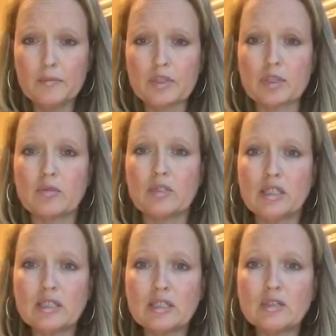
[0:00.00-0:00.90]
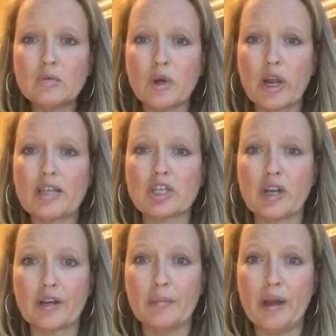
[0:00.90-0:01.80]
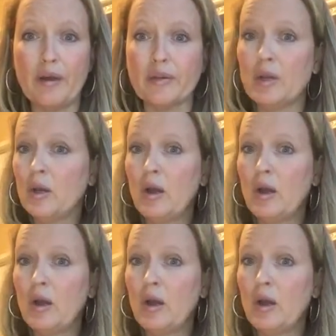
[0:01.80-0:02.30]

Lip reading: So this is where I talk about